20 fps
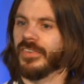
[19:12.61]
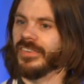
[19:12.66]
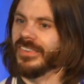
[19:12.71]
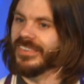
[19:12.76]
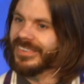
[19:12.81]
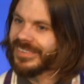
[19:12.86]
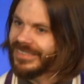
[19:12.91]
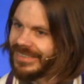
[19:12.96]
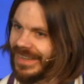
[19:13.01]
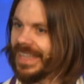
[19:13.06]
and
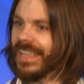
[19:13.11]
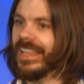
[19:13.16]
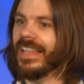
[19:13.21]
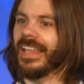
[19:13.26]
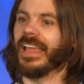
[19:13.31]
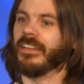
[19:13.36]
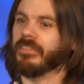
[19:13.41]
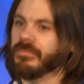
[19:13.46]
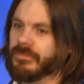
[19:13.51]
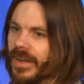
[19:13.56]
still
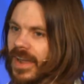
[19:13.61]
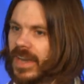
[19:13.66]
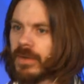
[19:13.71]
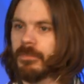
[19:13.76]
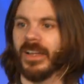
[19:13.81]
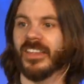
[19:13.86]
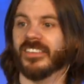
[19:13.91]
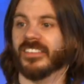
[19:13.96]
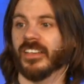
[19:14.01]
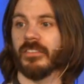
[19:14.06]
I find
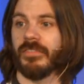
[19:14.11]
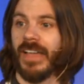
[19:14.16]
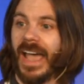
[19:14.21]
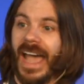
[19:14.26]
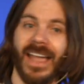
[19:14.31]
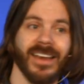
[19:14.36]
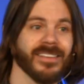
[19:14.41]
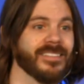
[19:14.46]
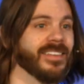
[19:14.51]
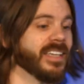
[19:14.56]
myself
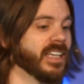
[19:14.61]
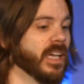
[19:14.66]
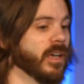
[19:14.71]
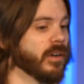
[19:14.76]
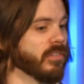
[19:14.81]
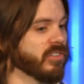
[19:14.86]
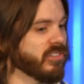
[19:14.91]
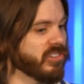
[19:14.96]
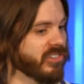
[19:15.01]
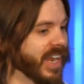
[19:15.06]
acting out
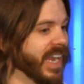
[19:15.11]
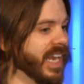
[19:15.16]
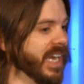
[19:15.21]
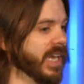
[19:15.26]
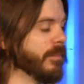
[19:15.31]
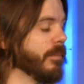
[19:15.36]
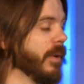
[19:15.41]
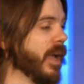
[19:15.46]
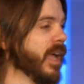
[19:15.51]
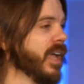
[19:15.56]
of
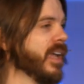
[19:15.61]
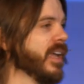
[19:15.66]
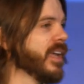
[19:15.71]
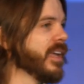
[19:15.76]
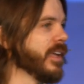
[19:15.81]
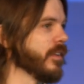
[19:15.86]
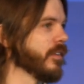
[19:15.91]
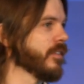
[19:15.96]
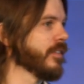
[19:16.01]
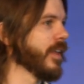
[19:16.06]
shame
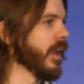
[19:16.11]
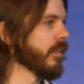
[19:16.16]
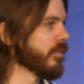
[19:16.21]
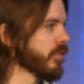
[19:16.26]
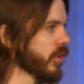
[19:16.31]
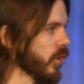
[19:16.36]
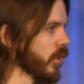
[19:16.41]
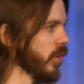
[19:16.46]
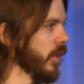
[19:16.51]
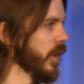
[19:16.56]
instead
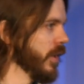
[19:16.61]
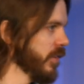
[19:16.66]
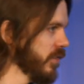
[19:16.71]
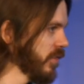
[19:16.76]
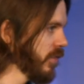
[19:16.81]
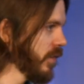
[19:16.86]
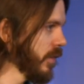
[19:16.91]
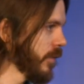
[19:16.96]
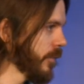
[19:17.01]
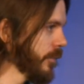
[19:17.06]
of
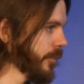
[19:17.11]
courage.